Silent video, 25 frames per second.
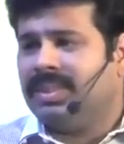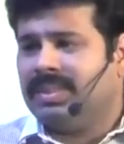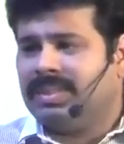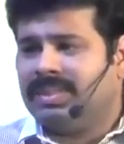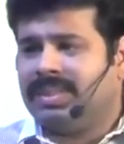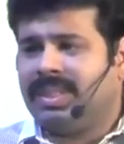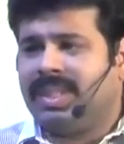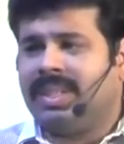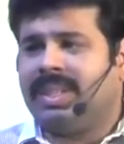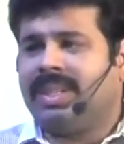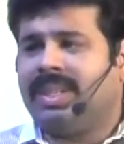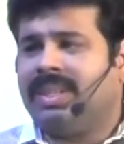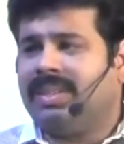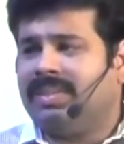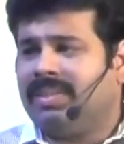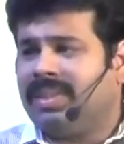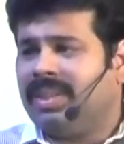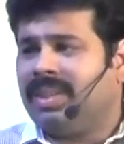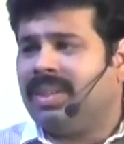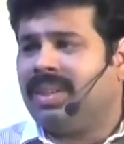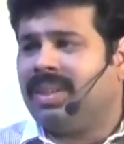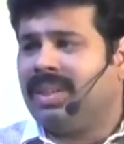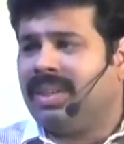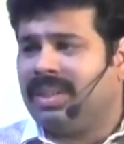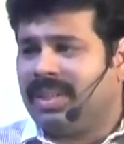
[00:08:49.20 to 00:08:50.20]
Generally we
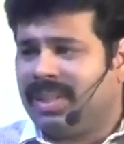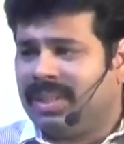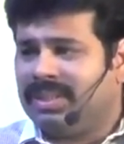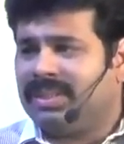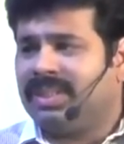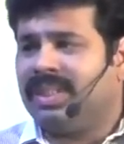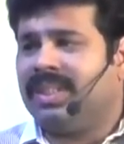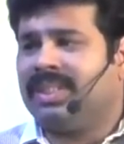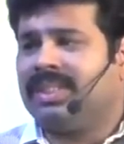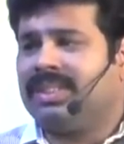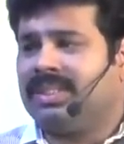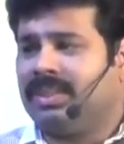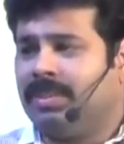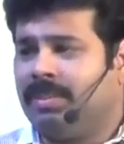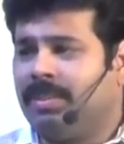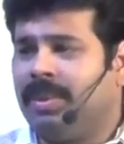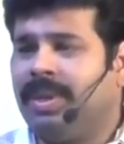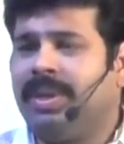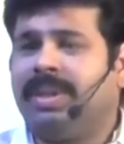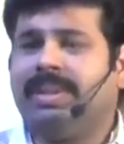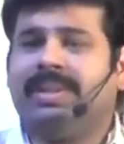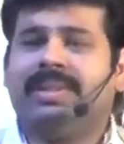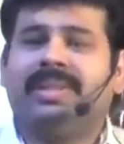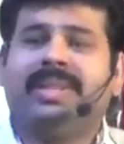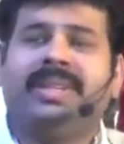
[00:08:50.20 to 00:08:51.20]
call it as next
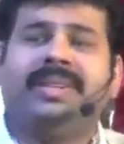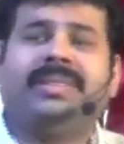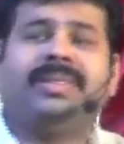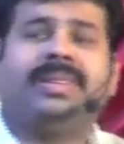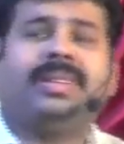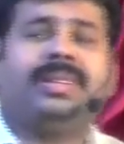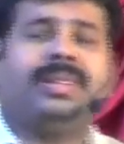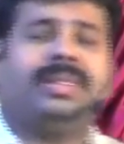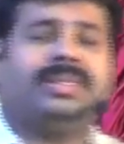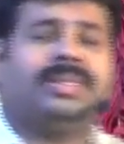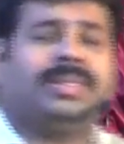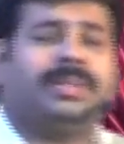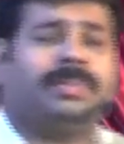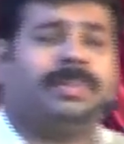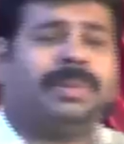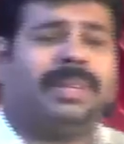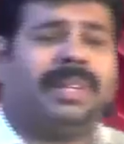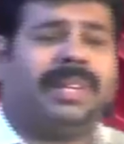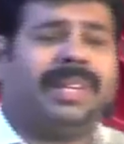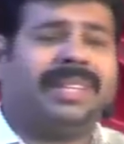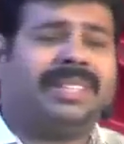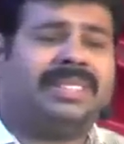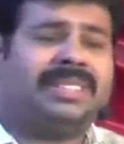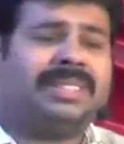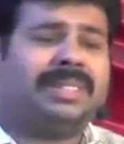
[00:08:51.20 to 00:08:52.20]
build.
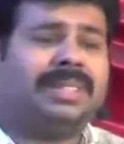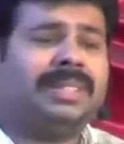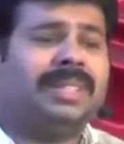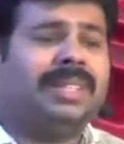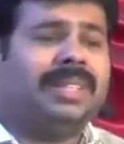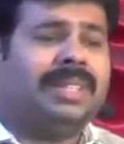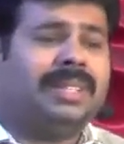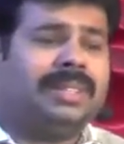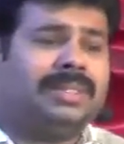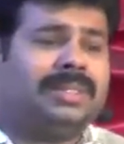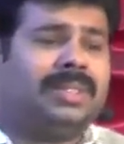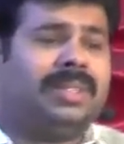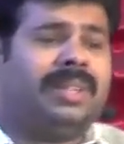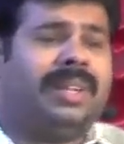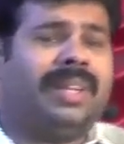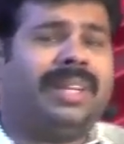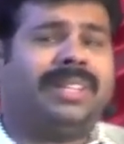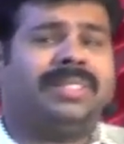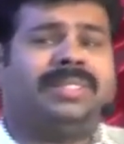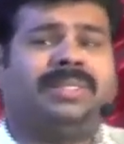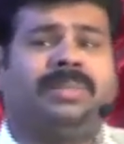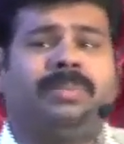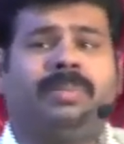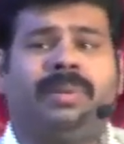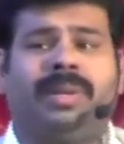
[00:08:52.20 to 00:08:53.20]
Next. So
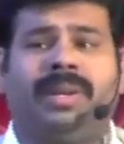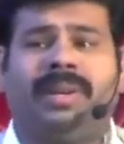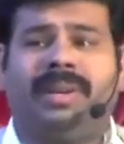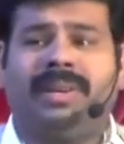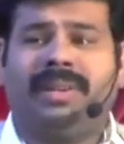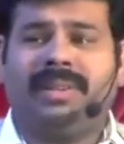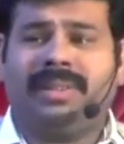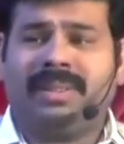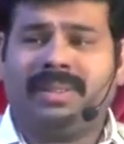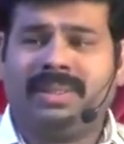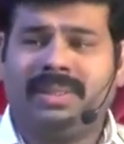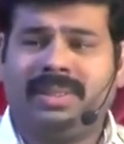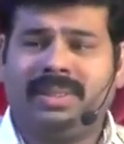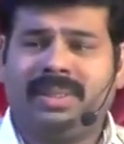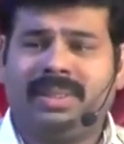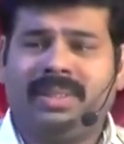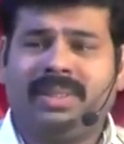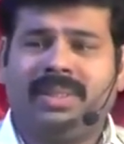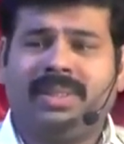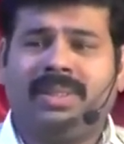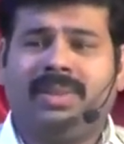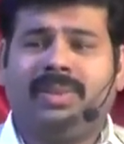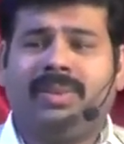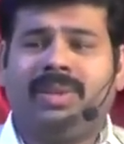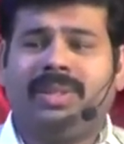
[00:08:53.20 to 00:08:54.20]
next build,
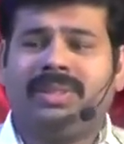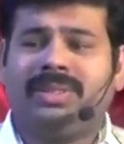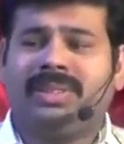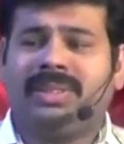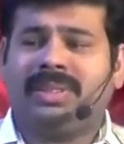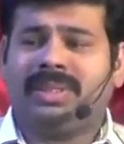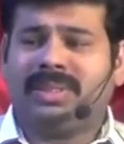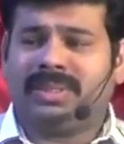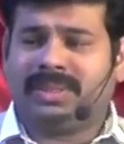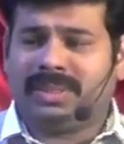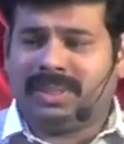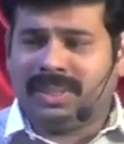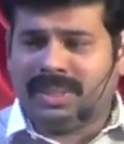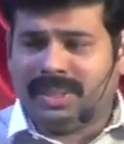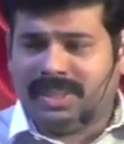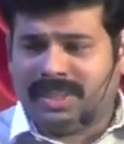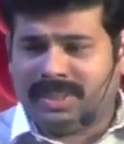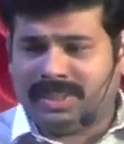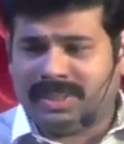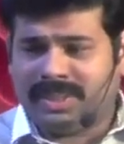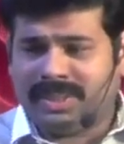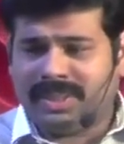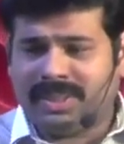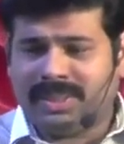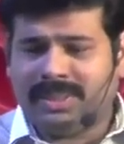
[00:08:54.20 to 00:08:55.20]
once it is
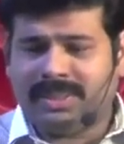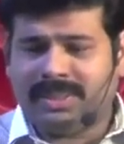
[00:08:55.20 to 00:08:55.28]
released,